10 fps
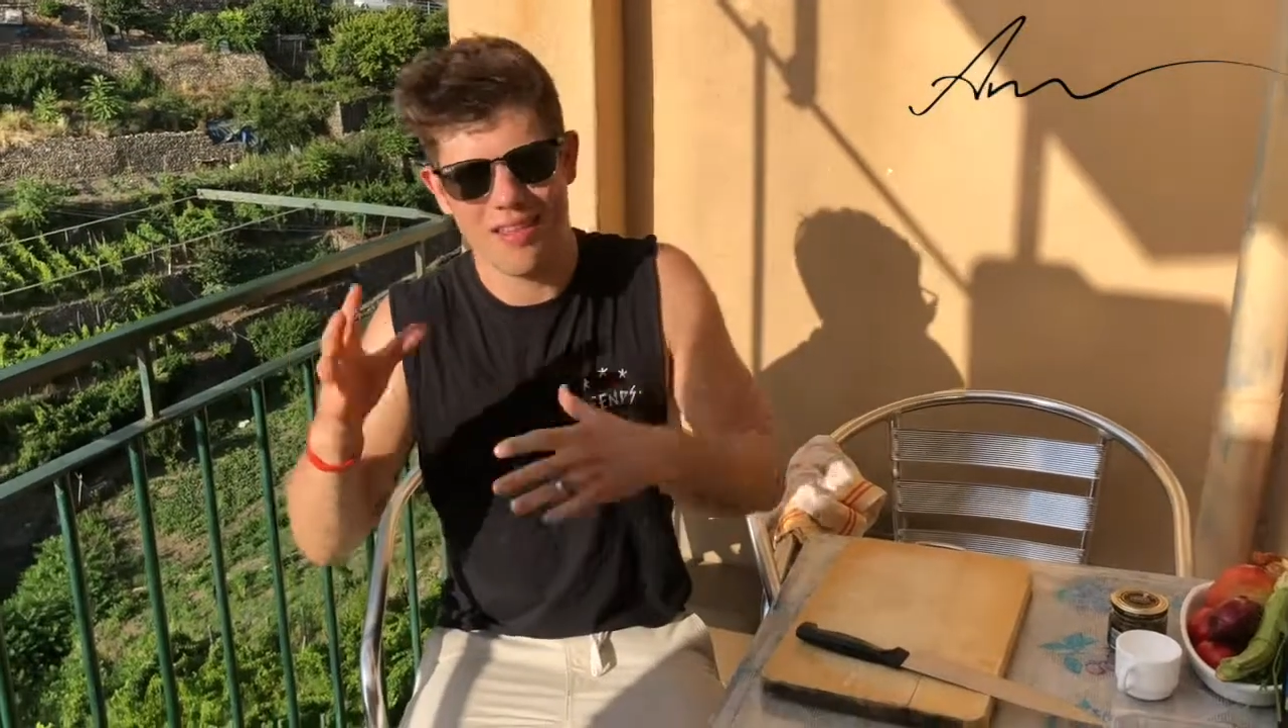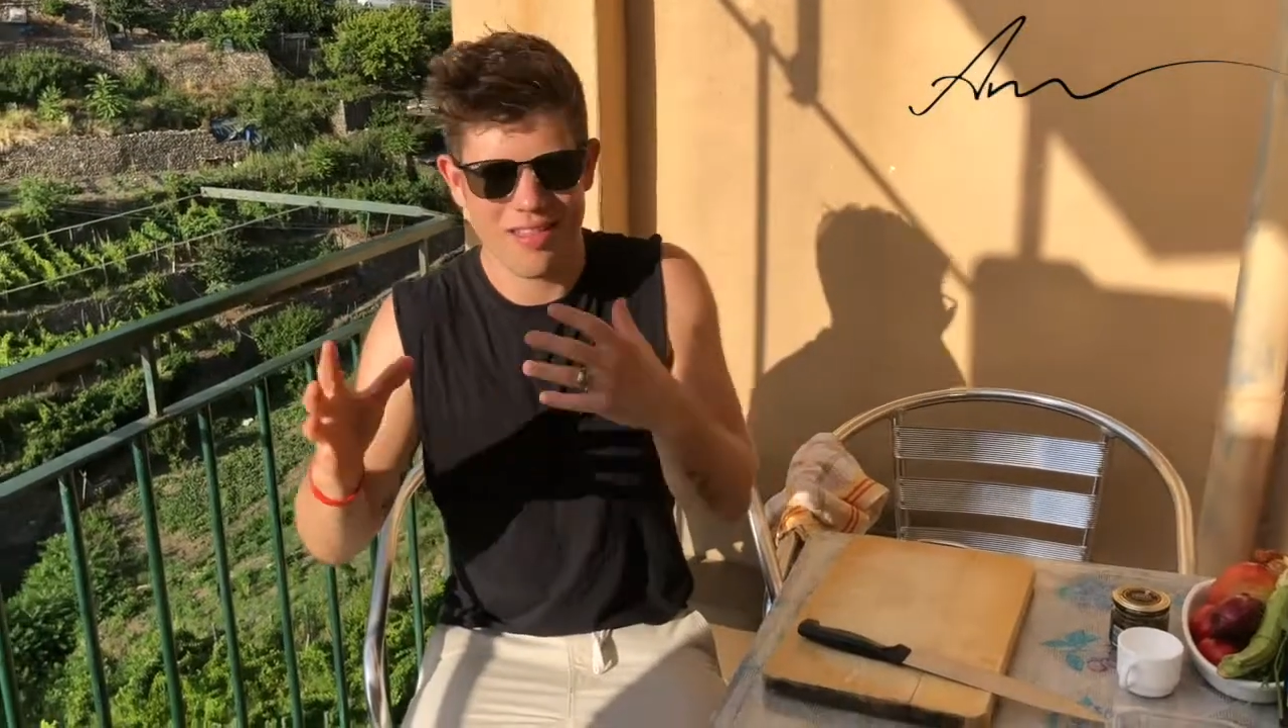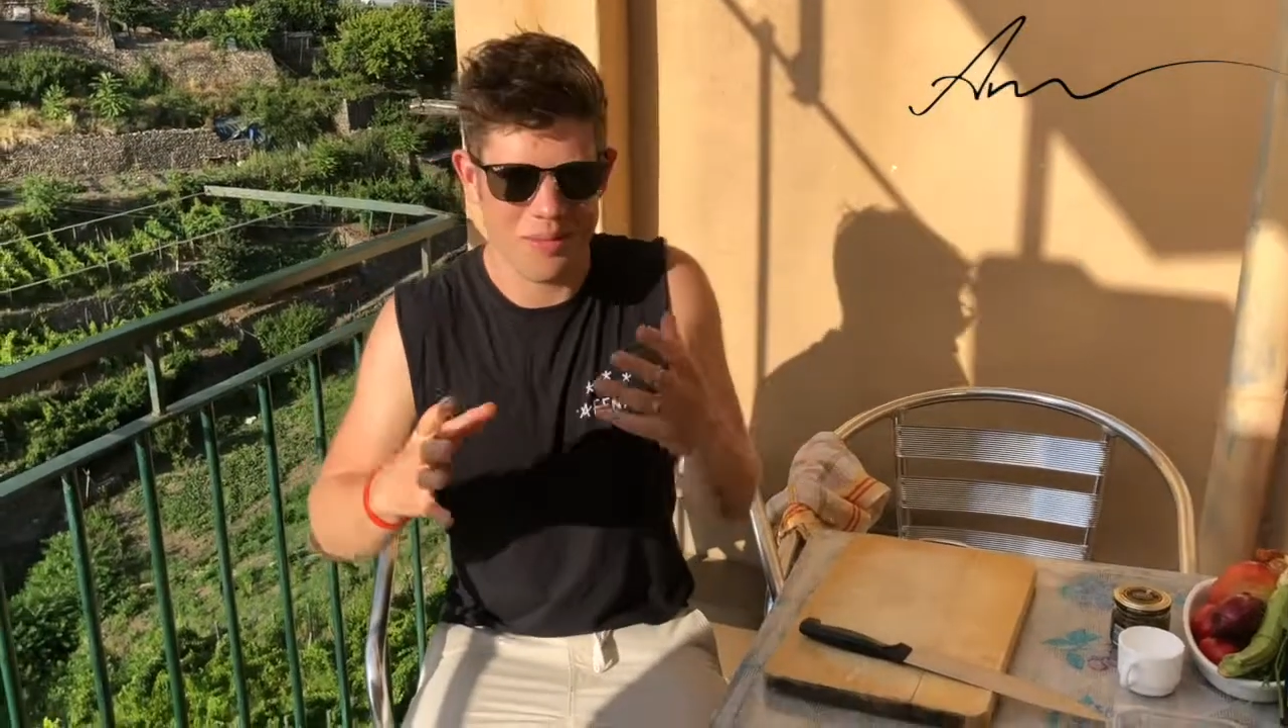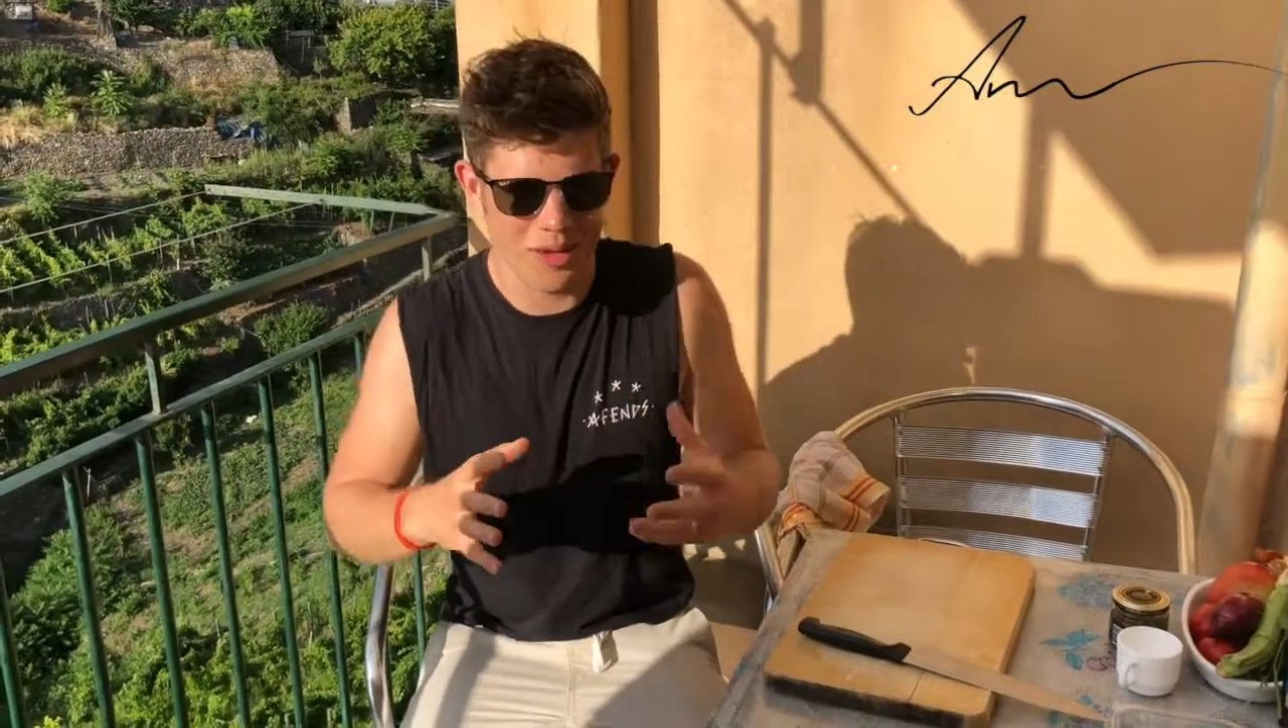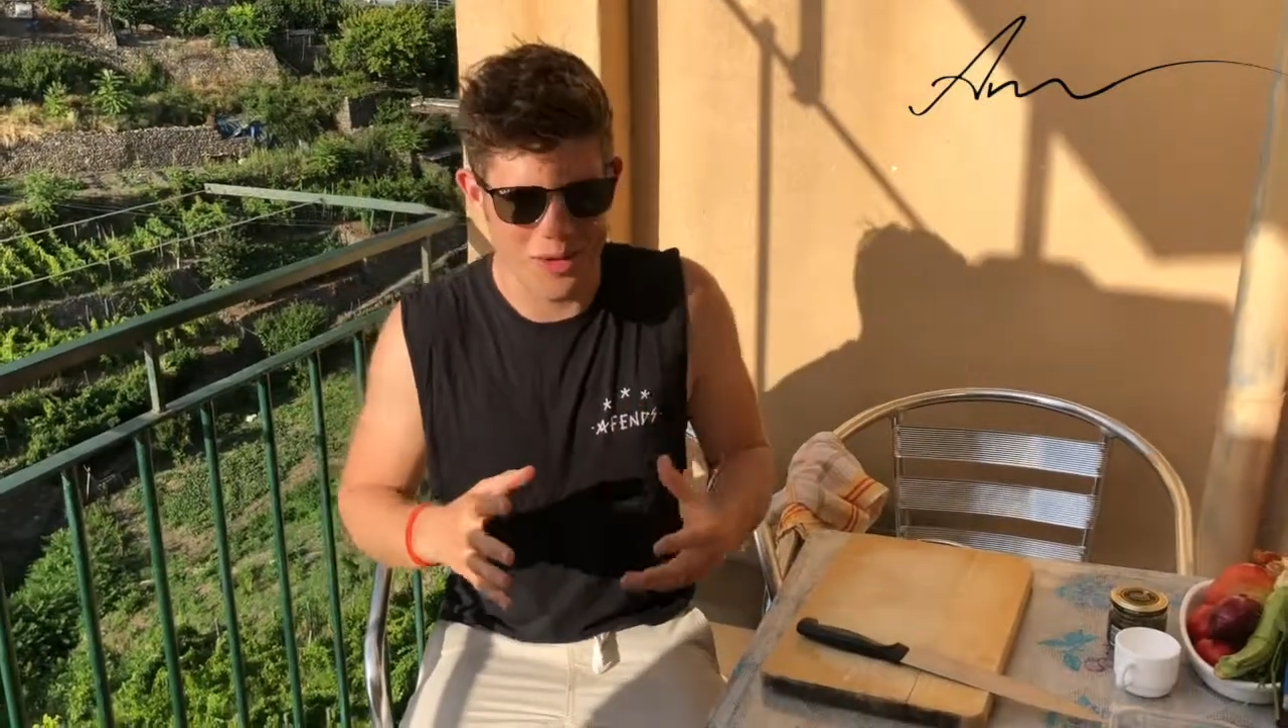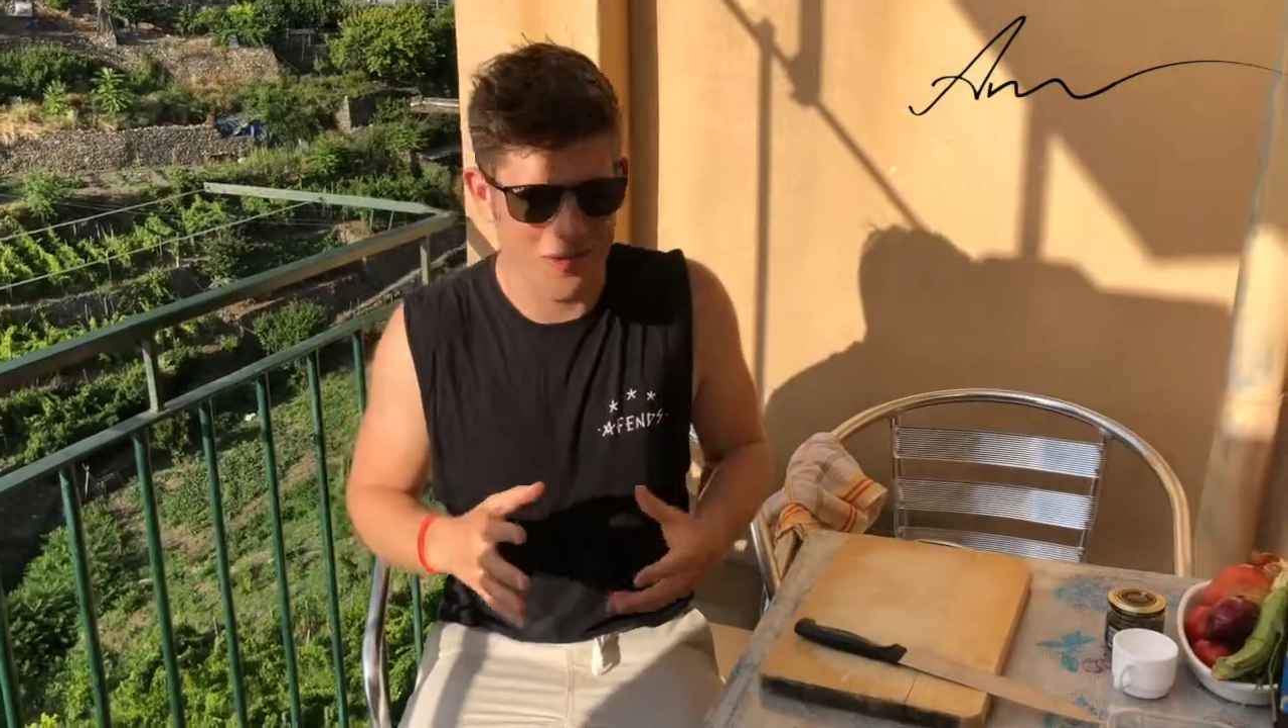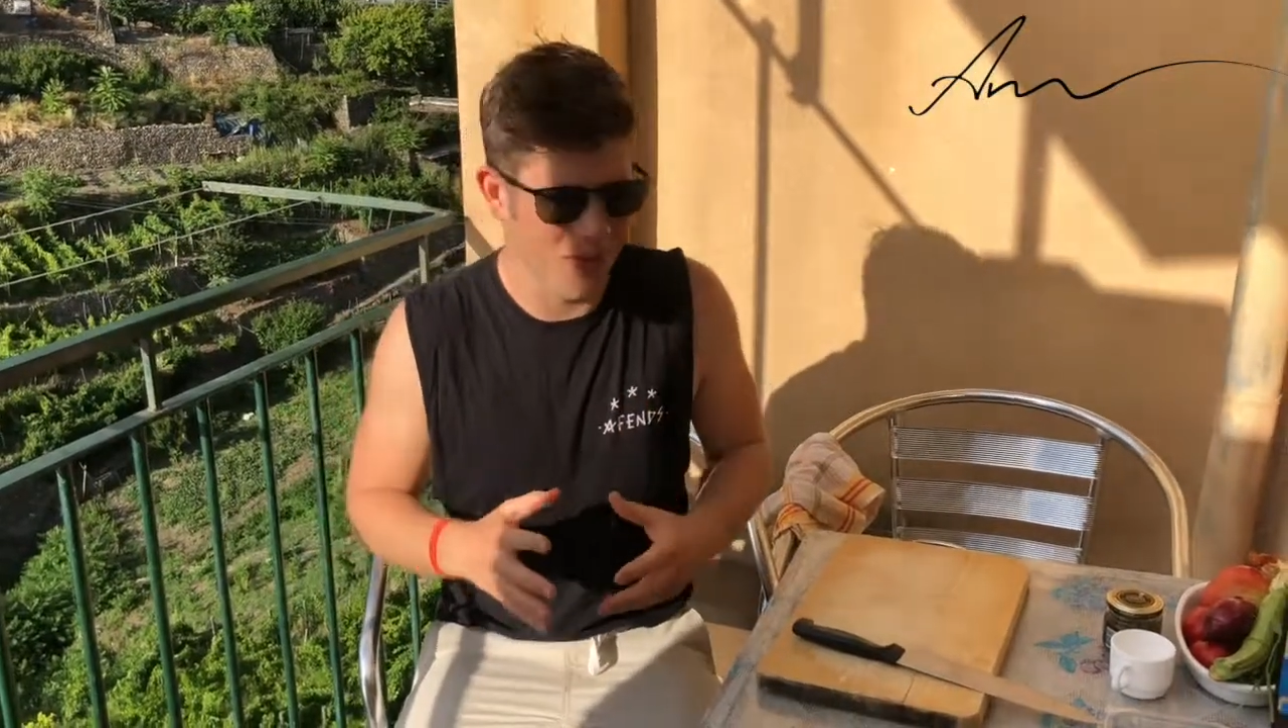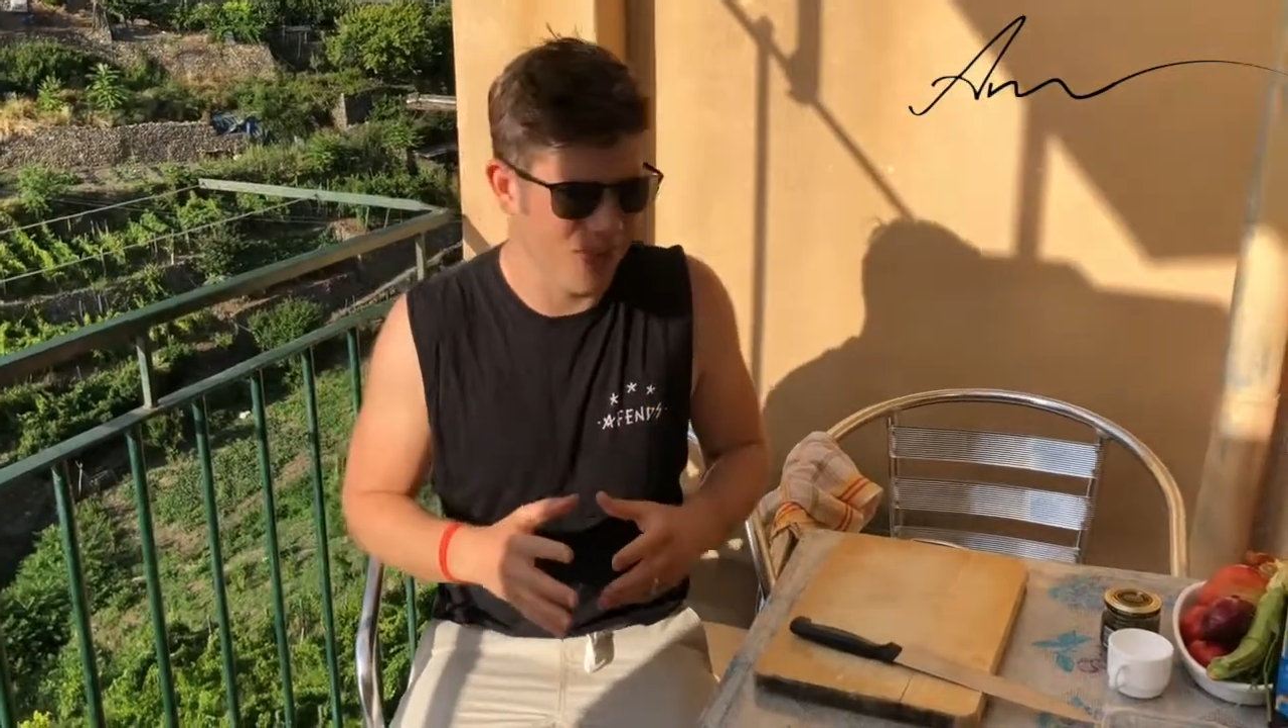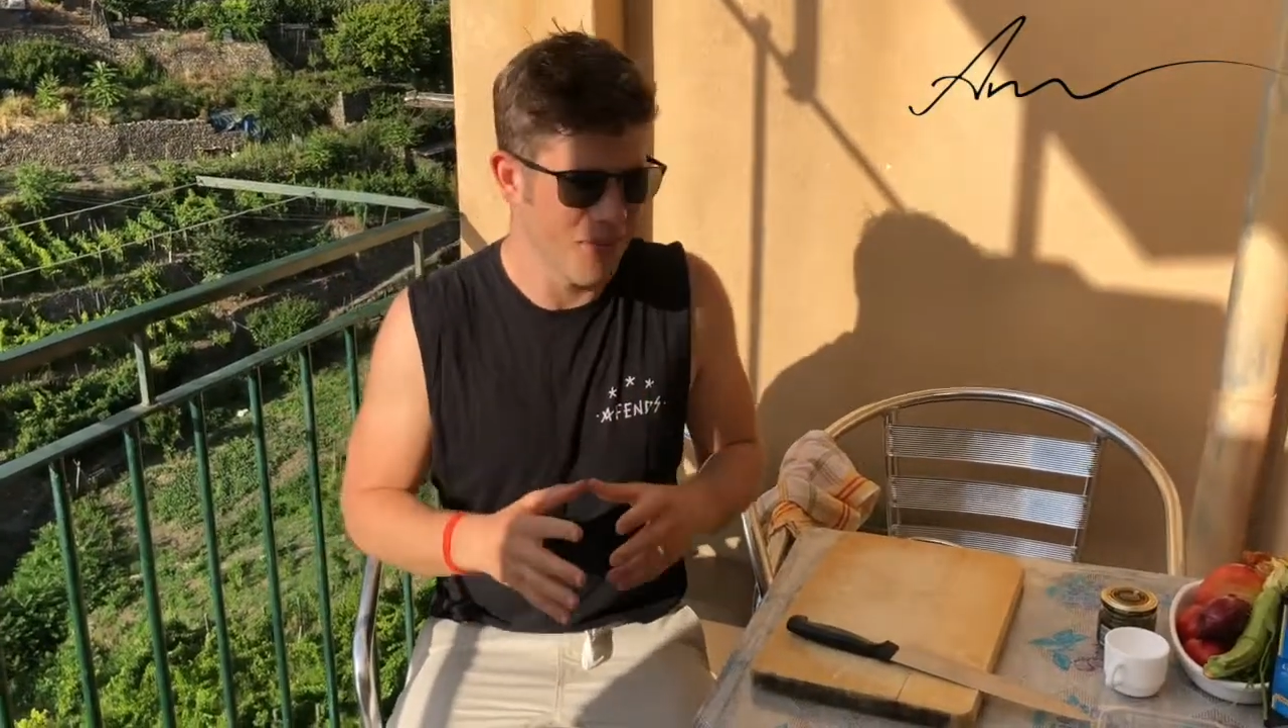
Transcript: to some locals,